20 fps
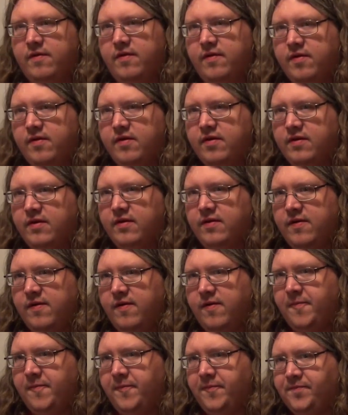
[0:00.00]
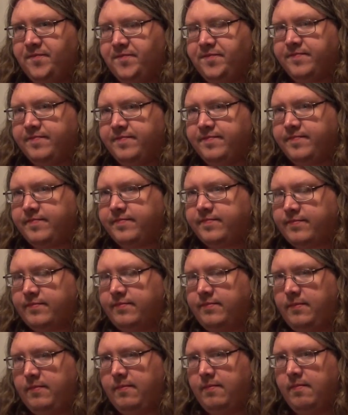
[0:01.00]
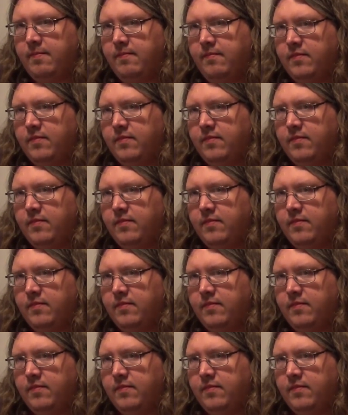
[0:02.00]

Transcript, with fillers: I think that depends upon the individual's